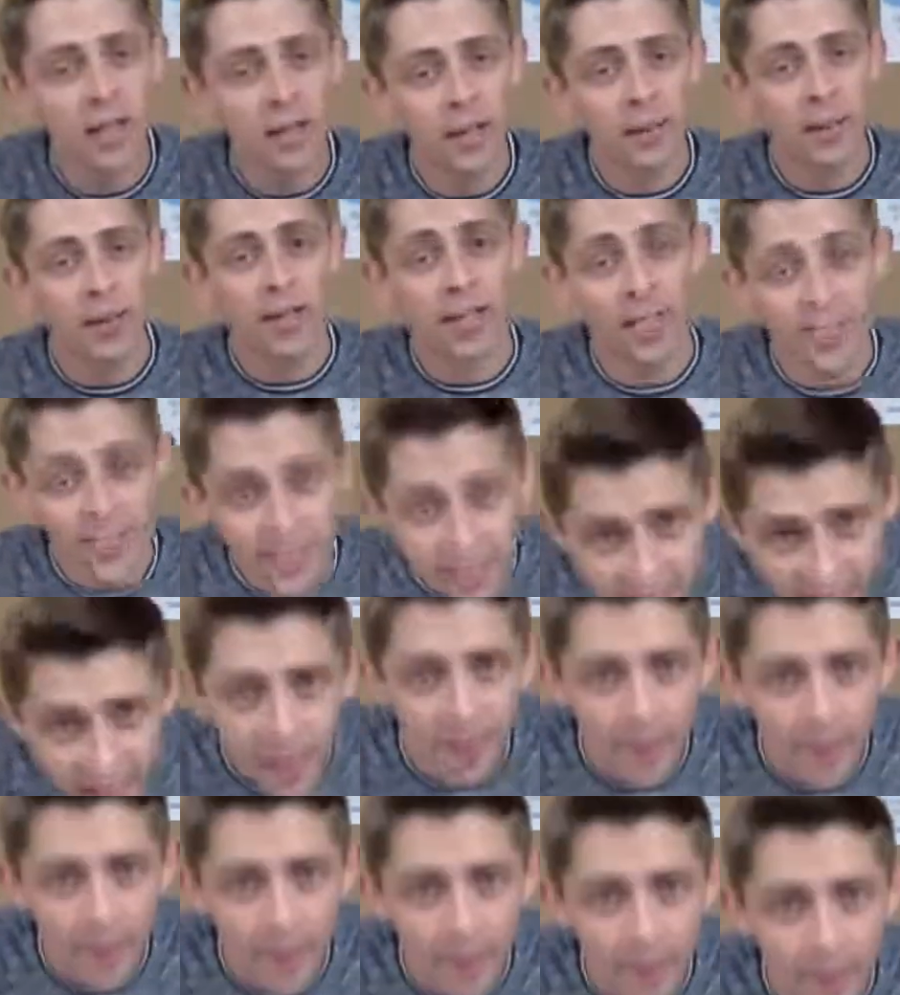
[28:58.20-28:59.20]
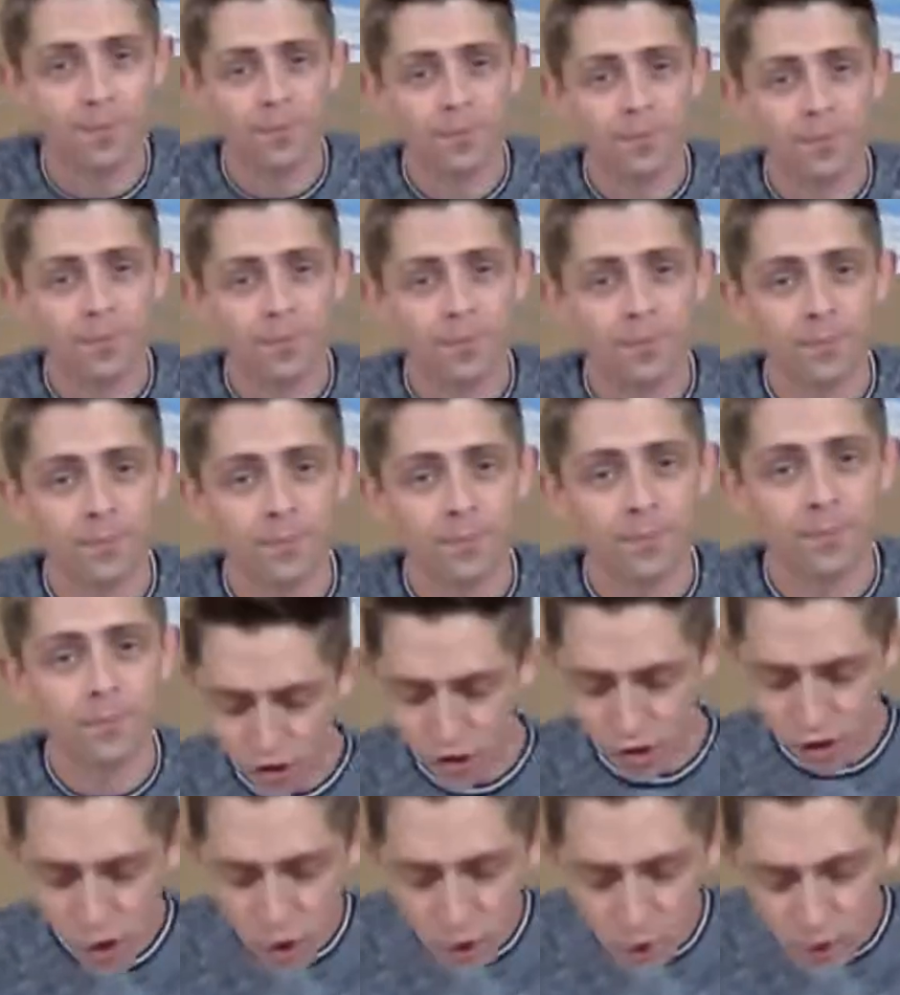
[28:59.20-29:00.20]
Because again, the
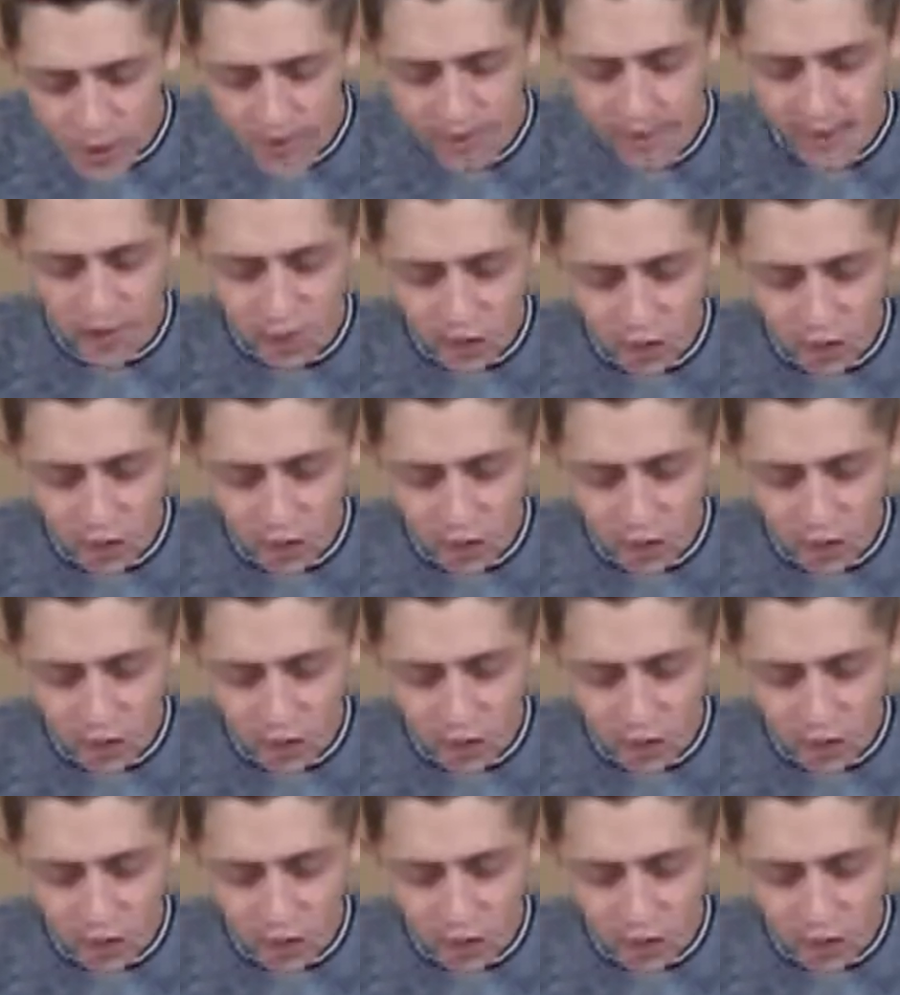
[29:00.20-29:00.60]
issue isn't